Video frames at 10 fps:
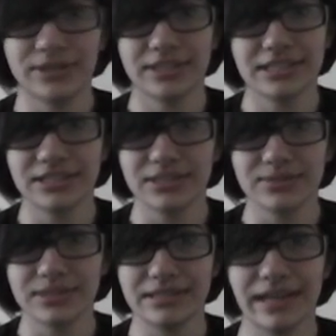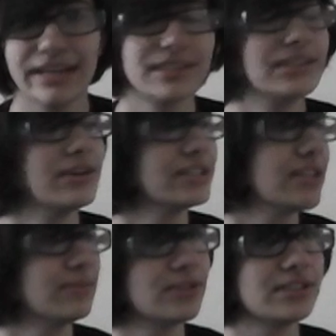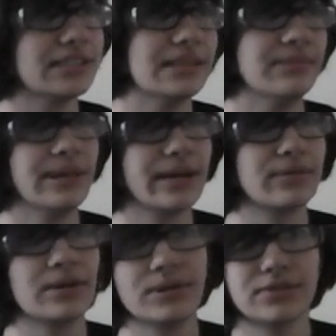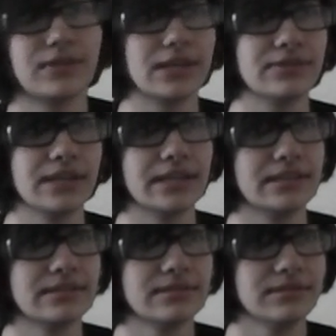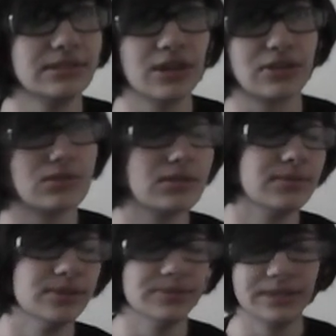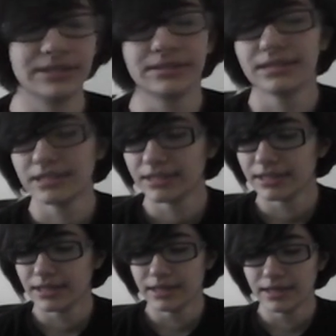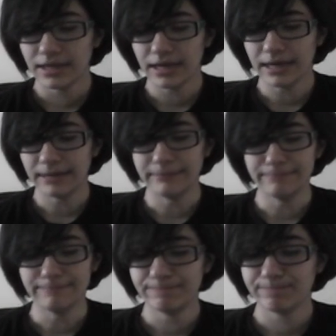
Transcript: trusting Joss Whedon. Actually, no, I stopped trusting him back when I watched Firefly and Dr. Horrible, but... And